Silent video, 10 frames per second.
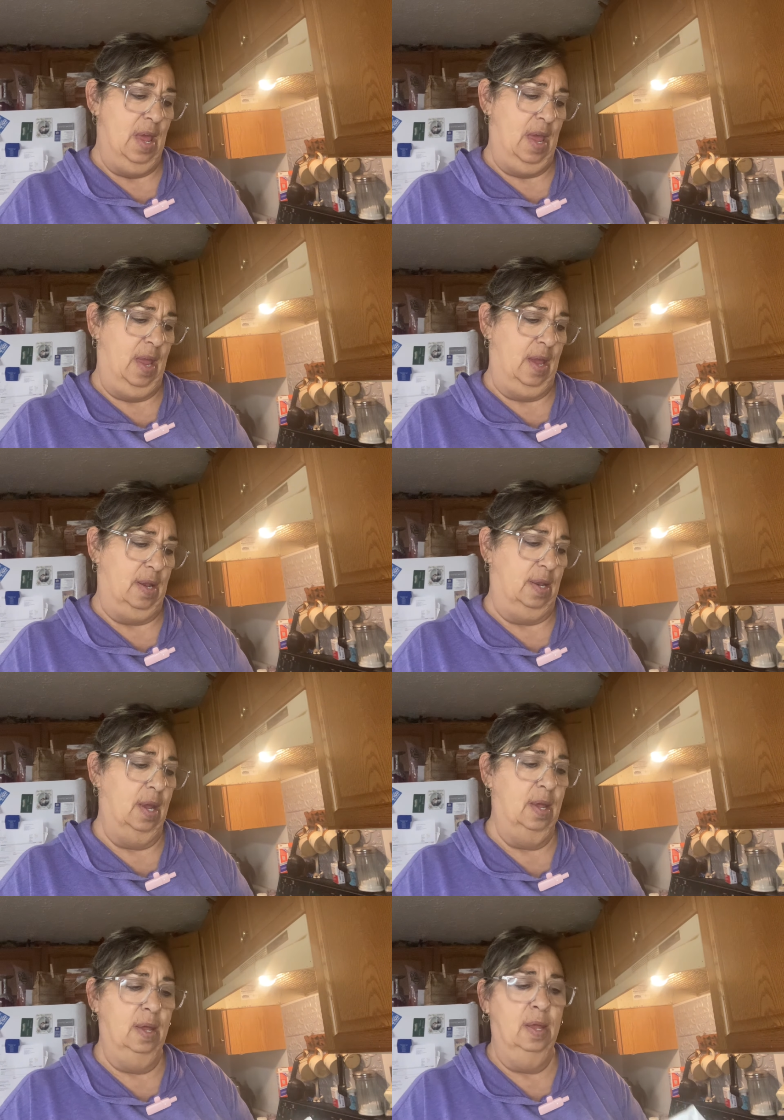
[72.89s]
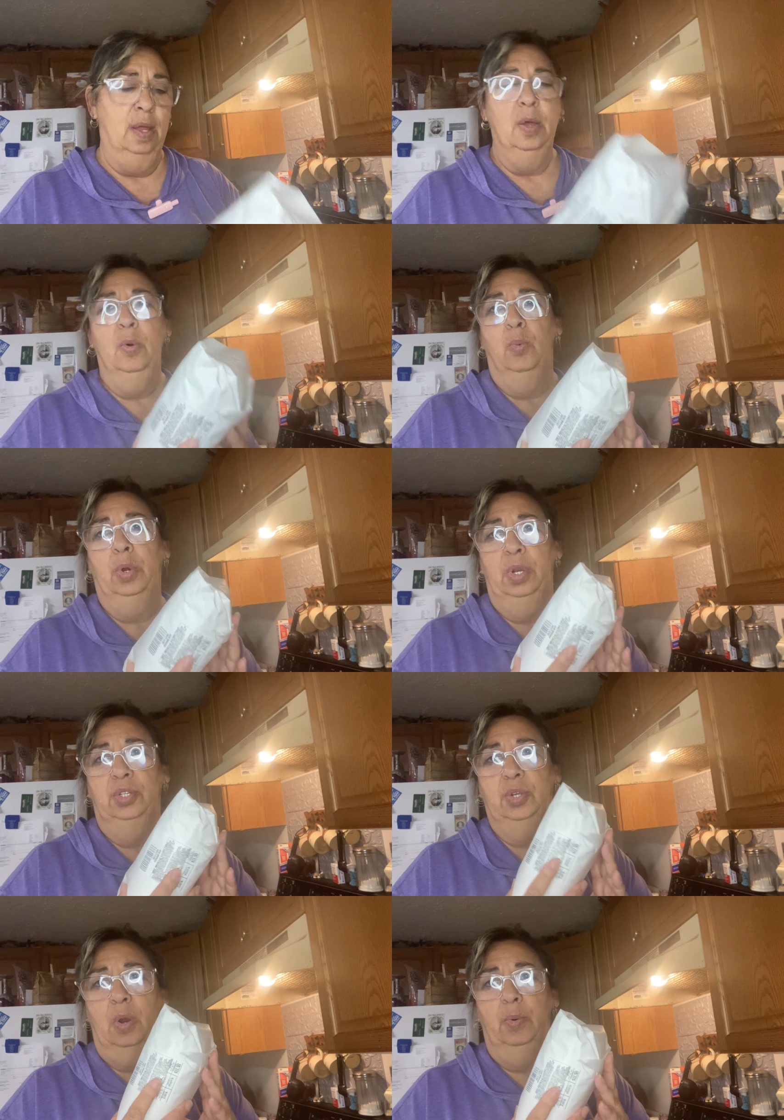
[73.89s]
And we're going to
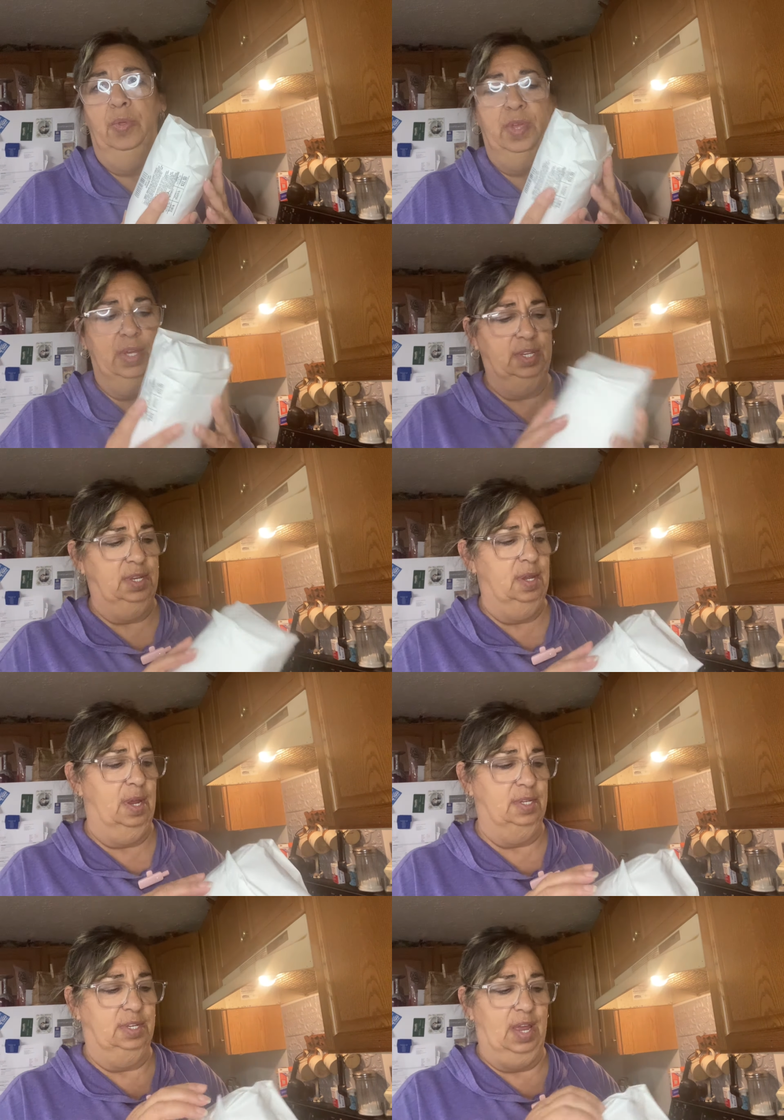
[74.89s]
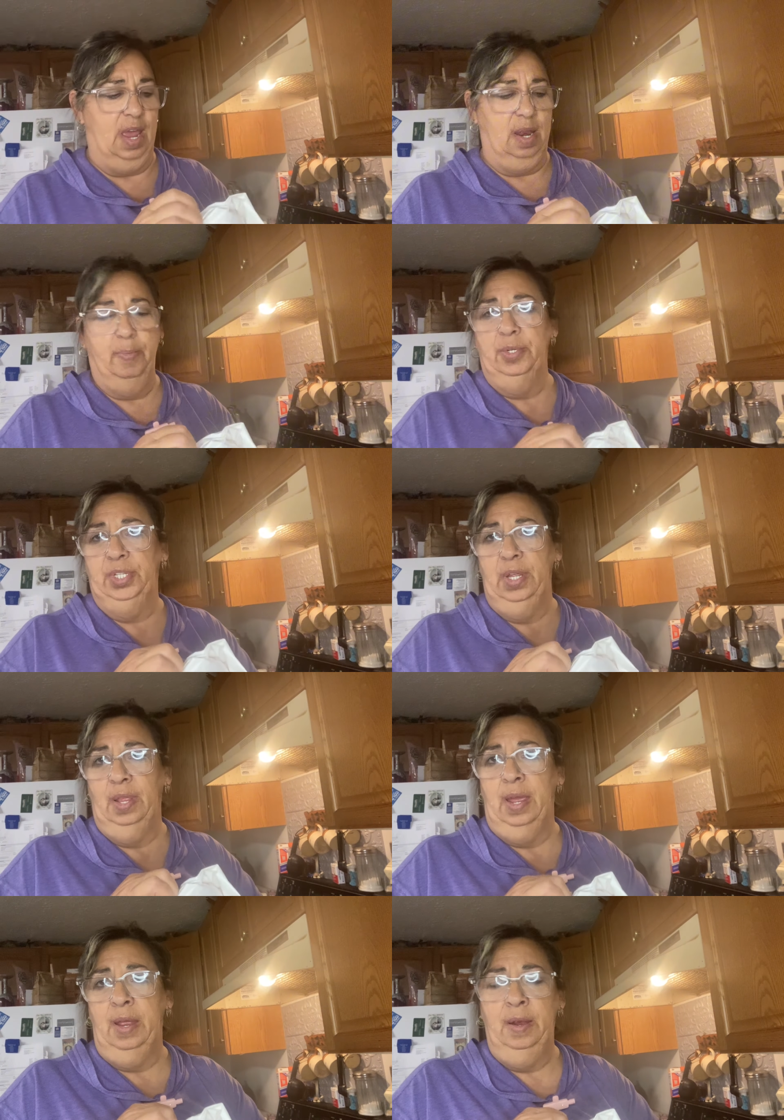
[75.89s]
start with this. It's the 80%
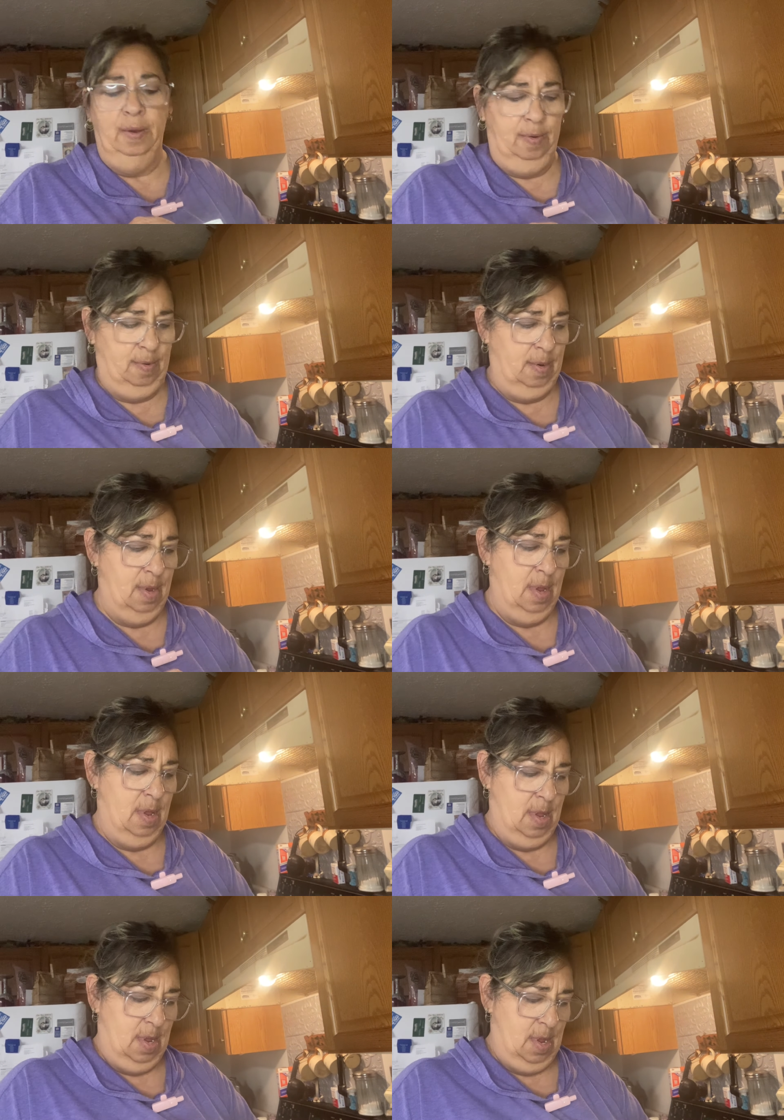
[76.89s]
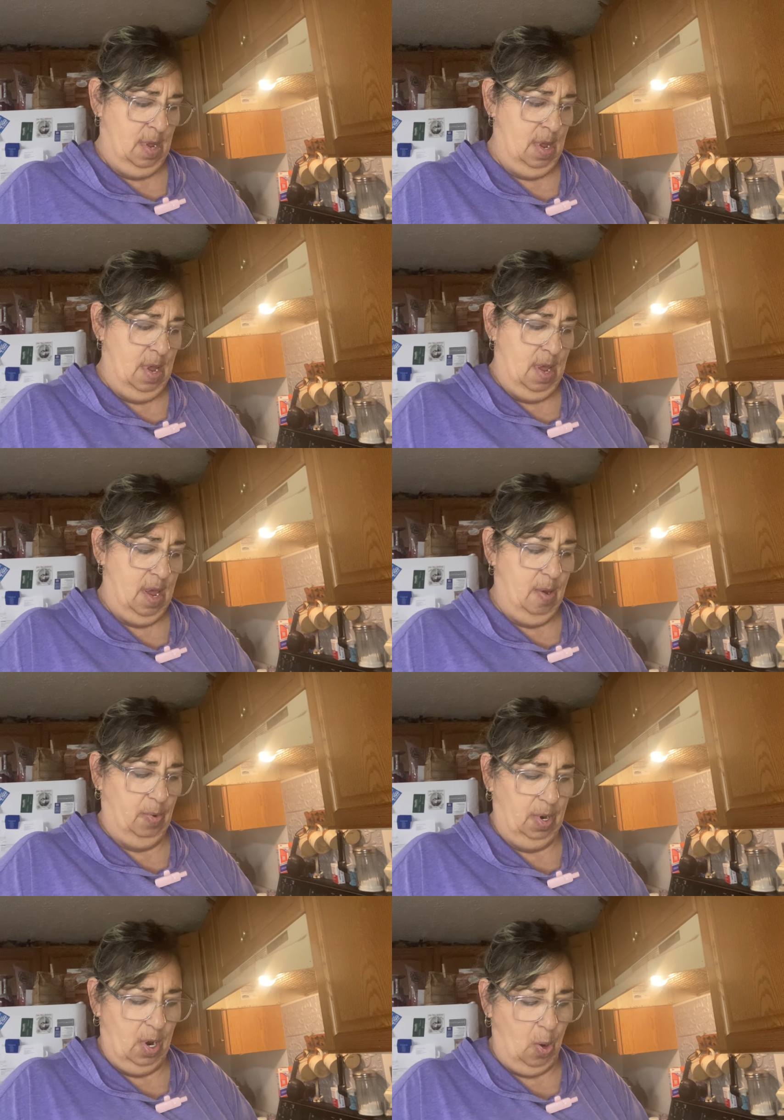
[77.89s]
lean. And
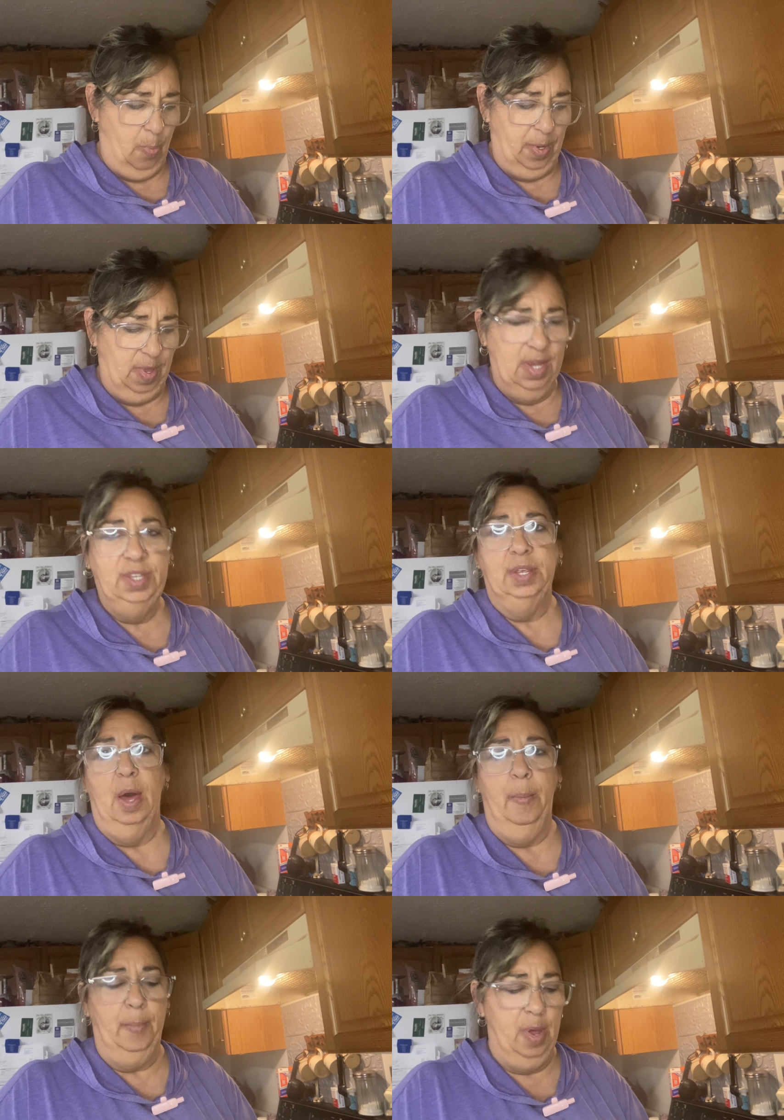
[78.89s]
we're going to open this up